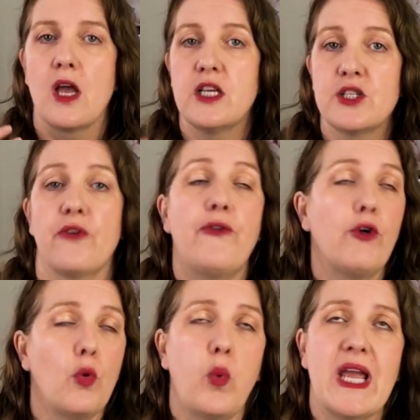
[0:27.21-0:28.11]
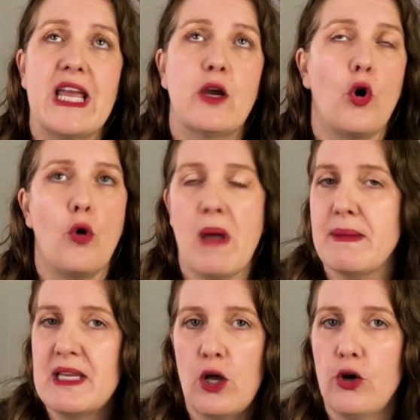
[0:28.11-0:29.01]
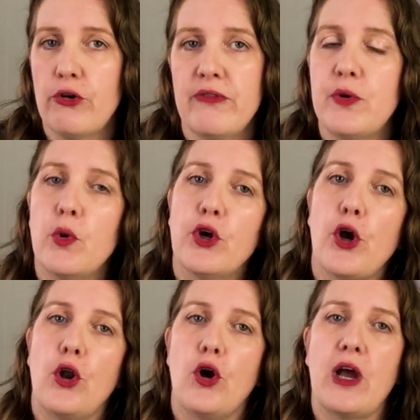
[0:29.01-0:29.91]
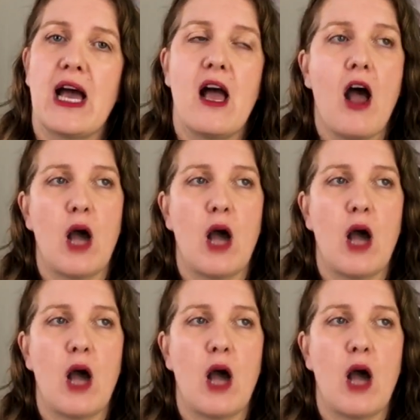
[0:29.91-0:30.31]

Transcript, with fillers: So for a week or maybe longer if you want to go longer,